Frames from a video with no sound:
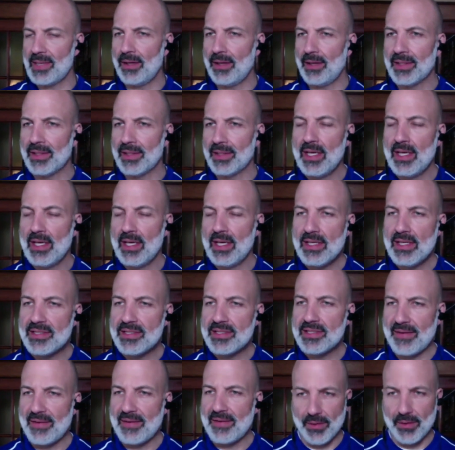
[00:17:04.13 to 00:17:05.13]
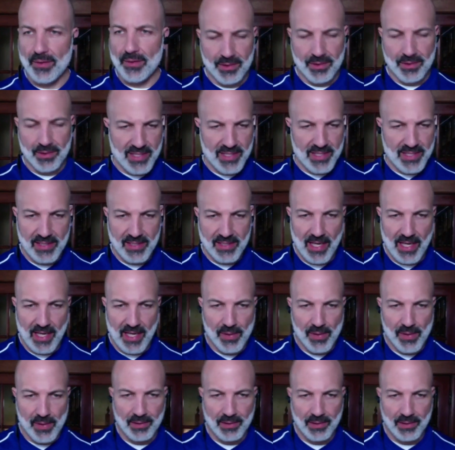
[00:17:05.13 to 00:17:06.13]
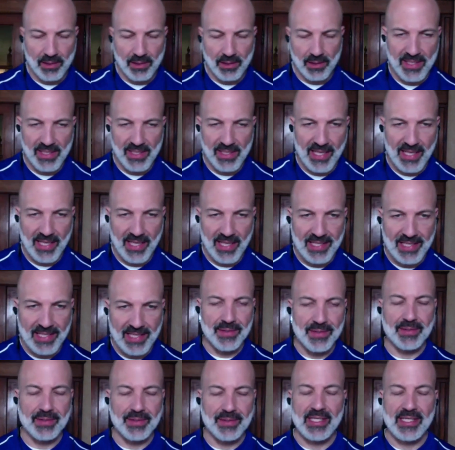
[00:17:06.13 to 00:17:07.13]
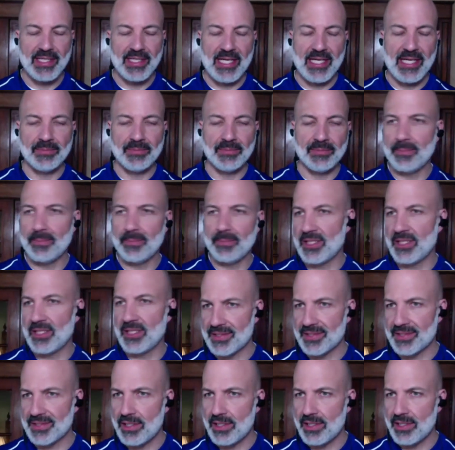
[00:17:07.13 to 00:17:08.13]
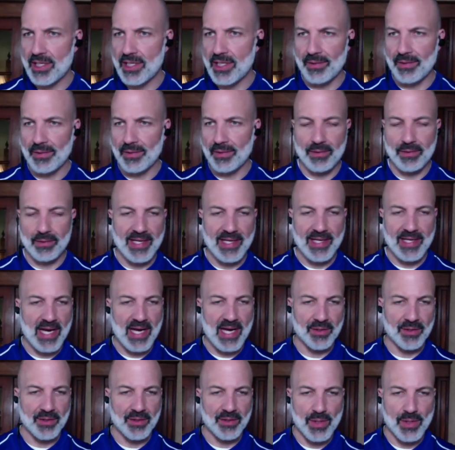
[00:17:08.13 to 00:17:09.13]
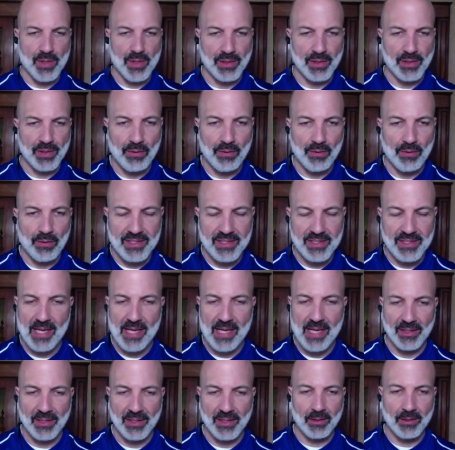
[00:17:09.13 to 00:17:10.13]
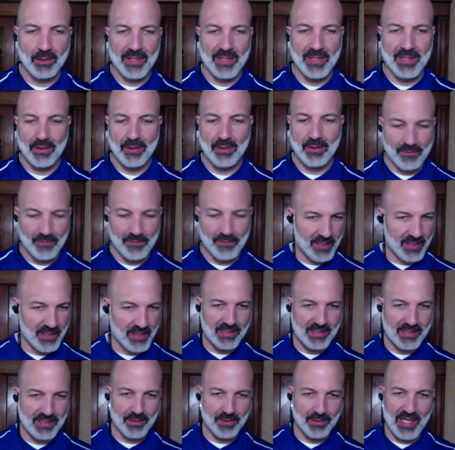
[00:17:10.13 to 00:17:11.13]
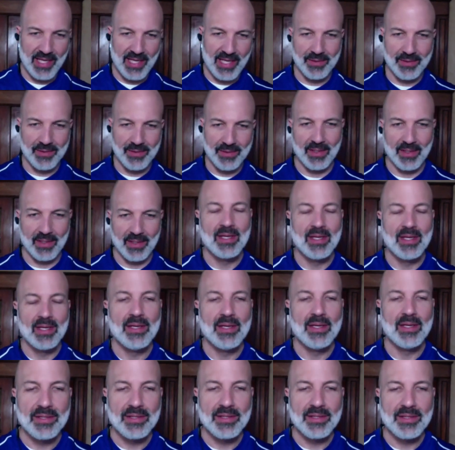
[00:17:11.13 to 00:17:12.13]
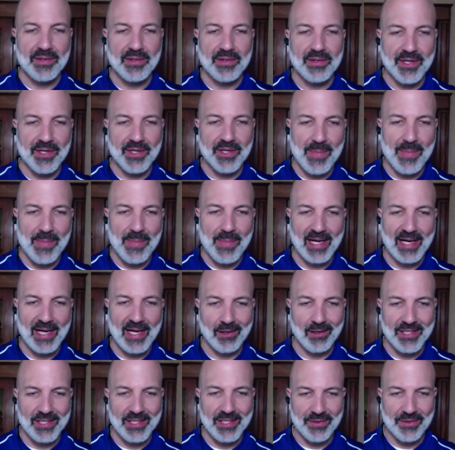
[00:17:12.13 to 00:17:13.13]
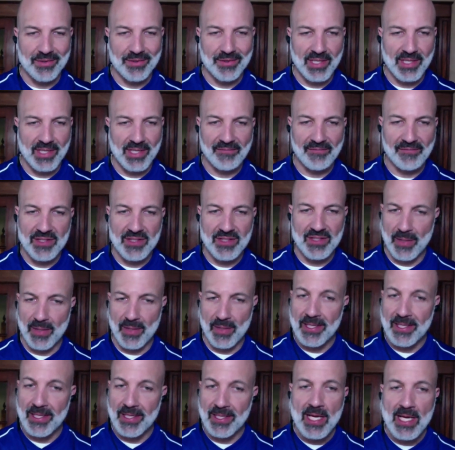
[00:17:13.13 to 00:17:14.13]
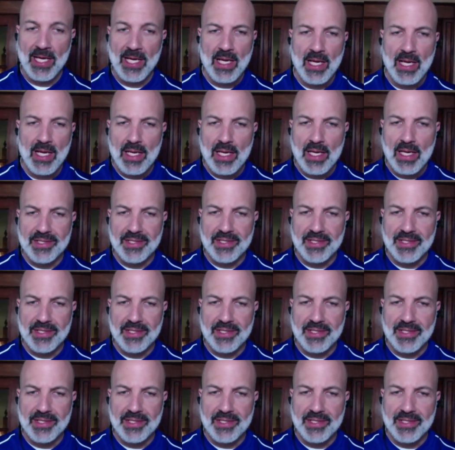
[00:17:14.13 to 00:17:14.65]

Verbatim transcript: until about 7.03 tonight. We were a little bit late. So um, let me just share with you right now that we will go over time a little bit. Hopefully that's okay with the studio back at our district office. But